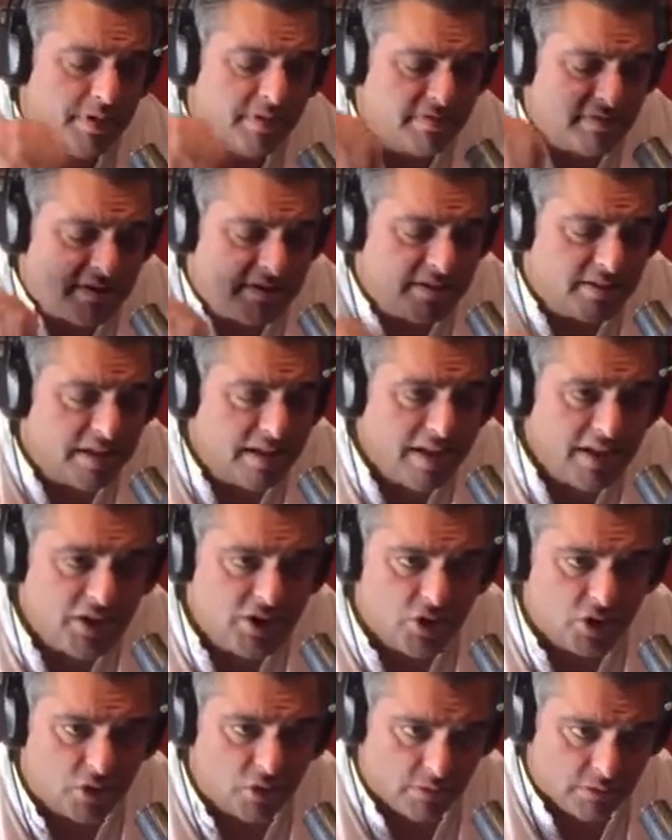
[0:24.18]

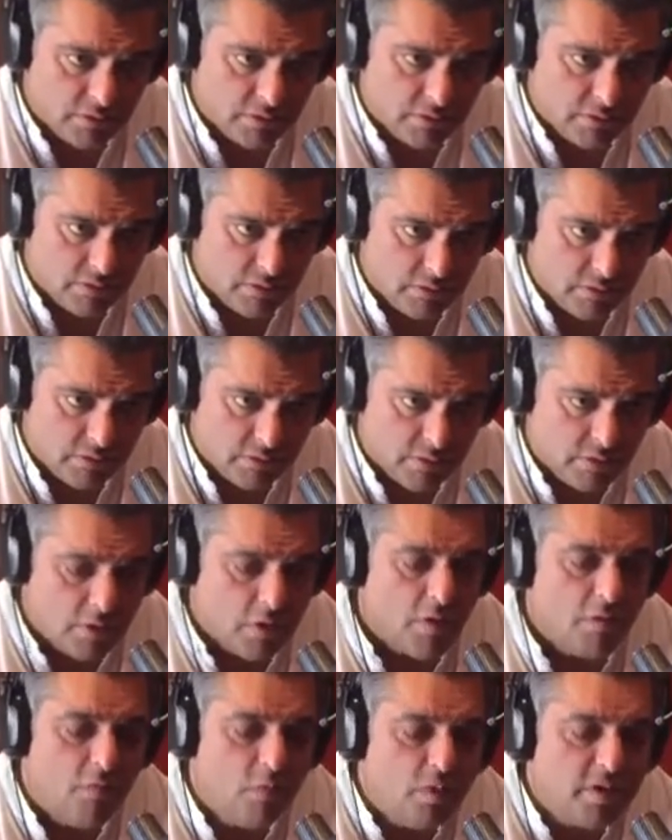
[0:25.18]
translation
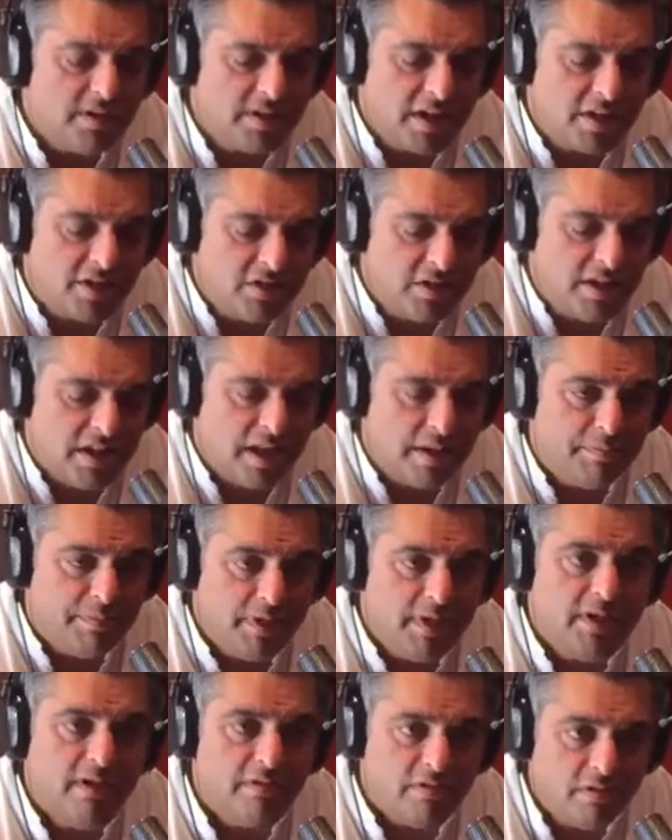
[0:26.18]
of what's actually
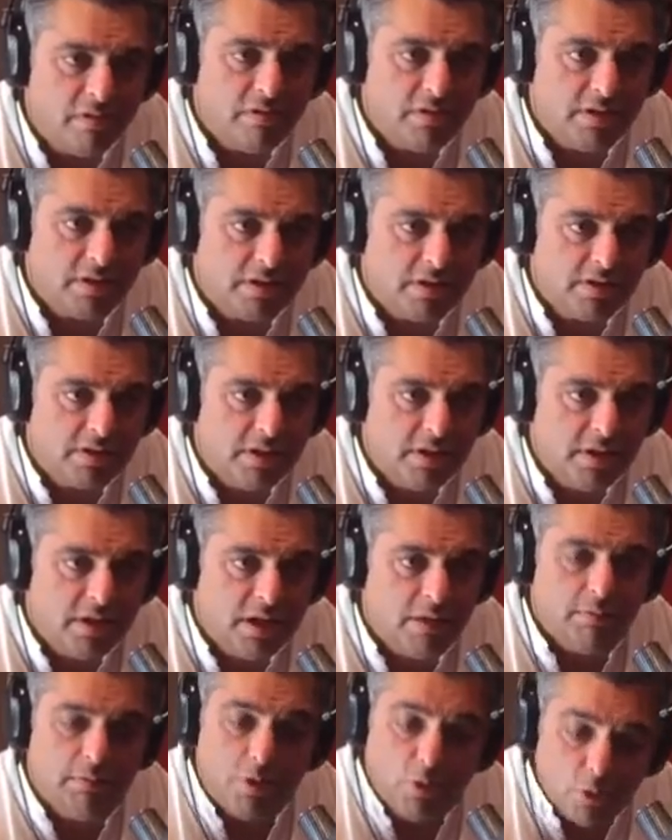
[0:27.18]
happening around us,
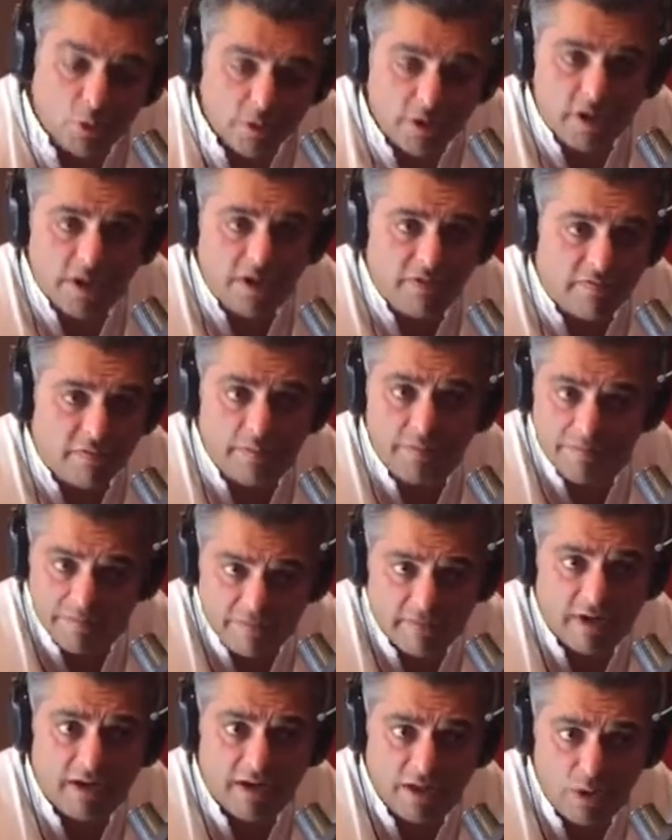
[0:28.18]
and we look at it from
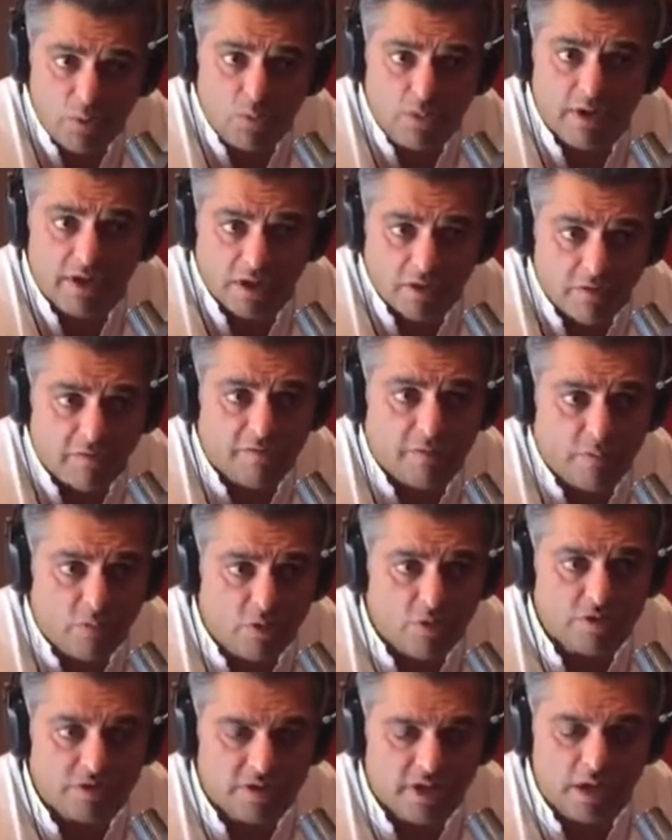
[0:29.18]
a friendly world and not from a
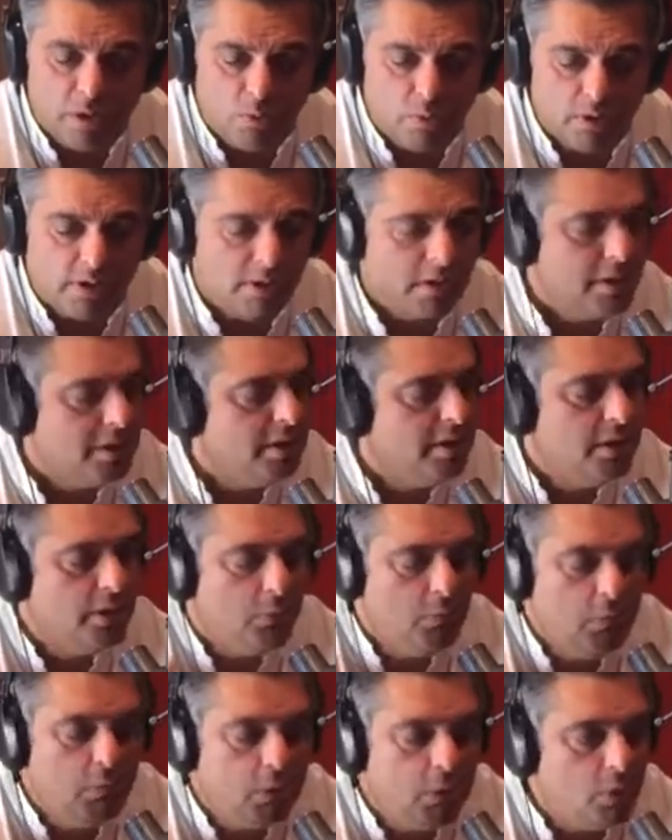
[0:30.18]
hostile world,
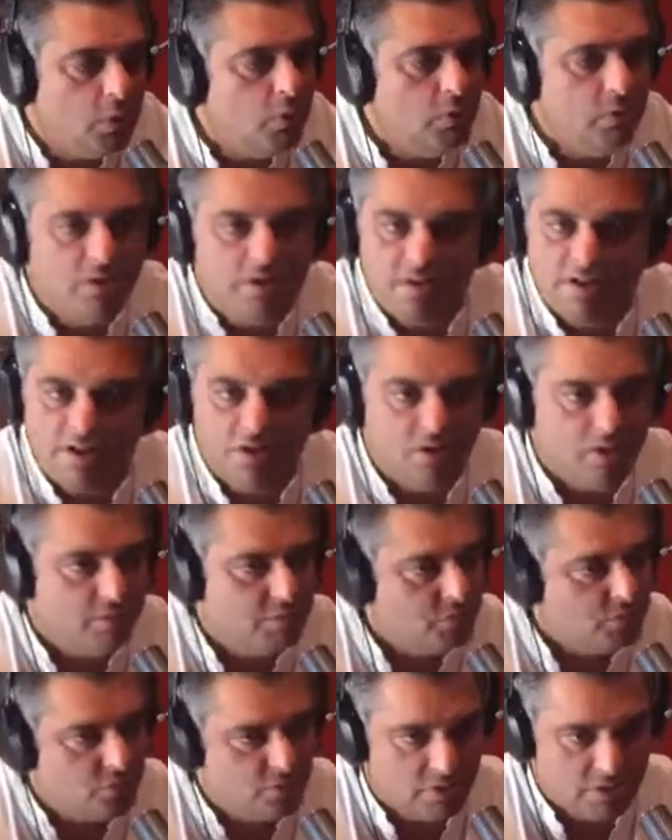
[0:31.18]
we will only see
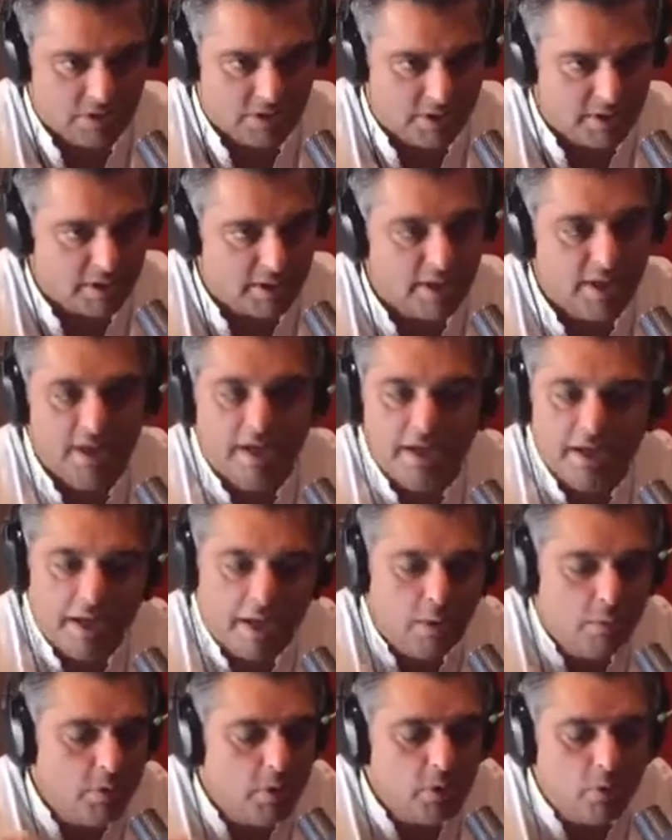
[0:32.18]
opportunity,
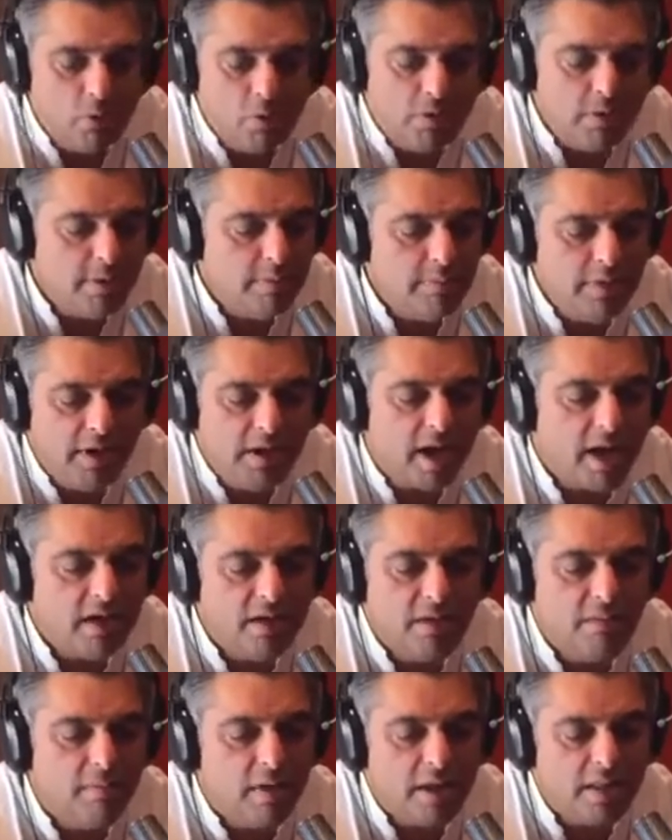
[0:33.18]
and we will only be
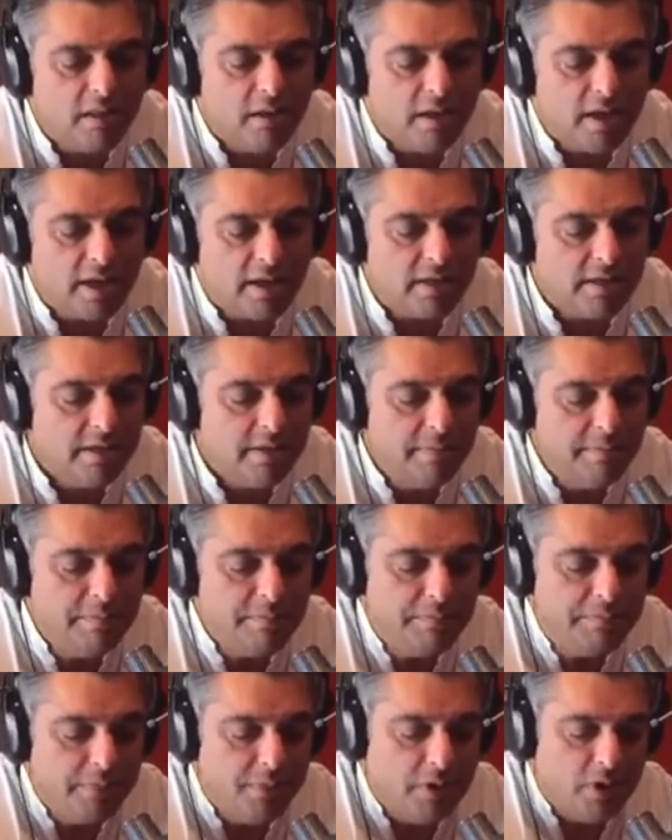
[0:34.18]
guided by the light.
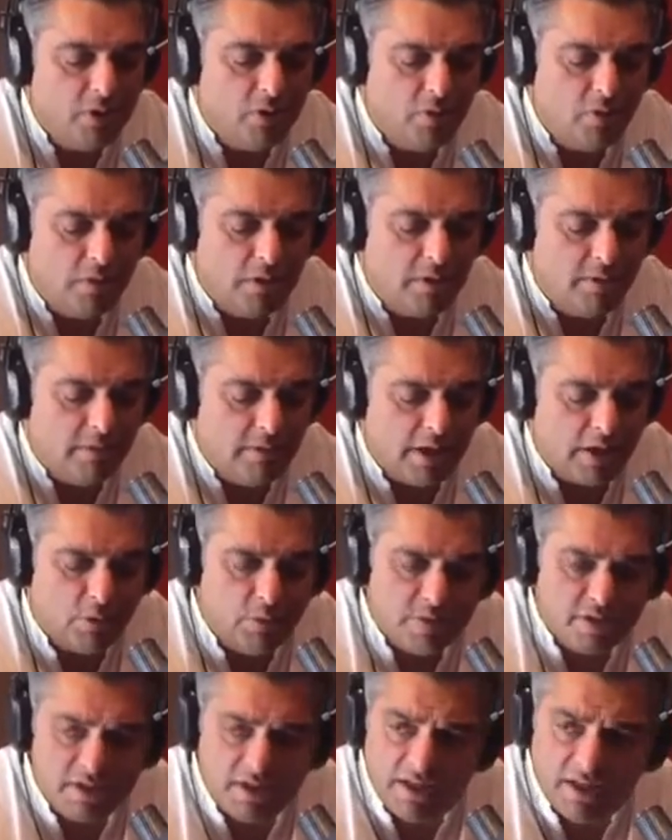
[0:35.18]
You know, like
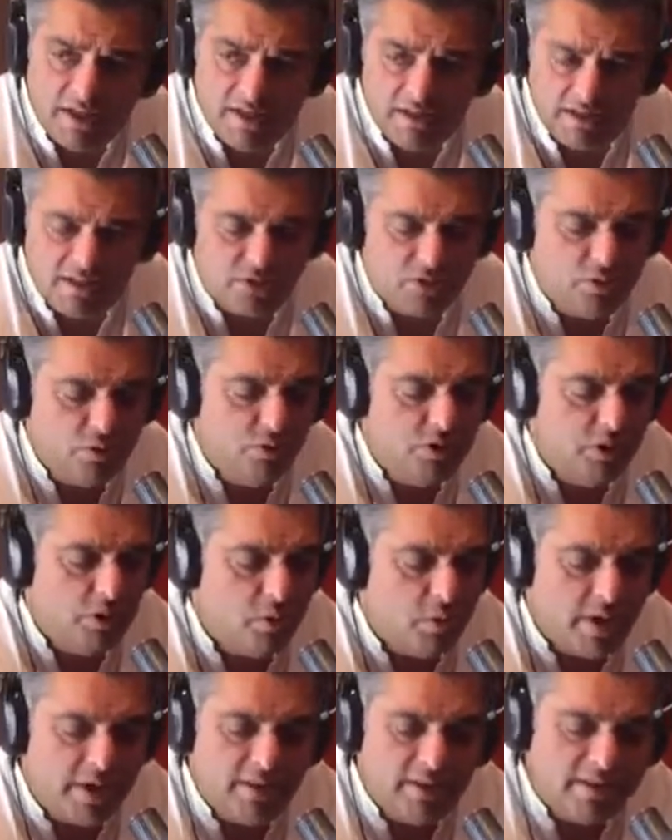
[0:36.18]
we're sitting in the
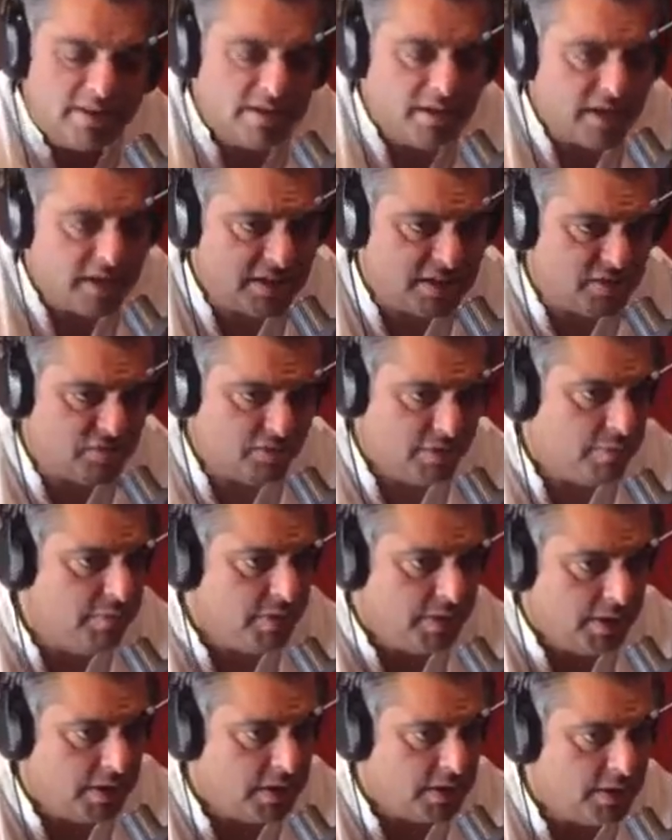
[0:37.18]
studio and this light
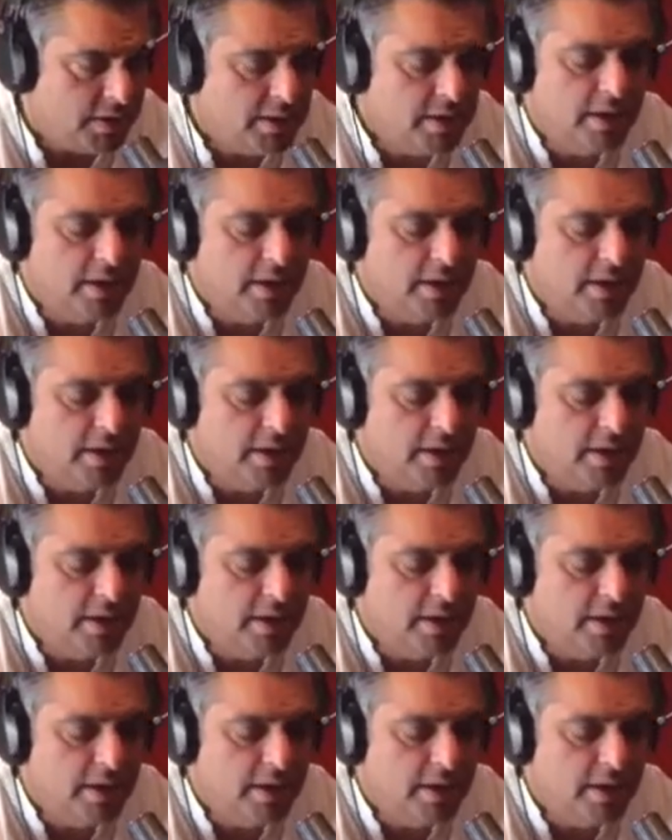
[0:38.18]
streaming in,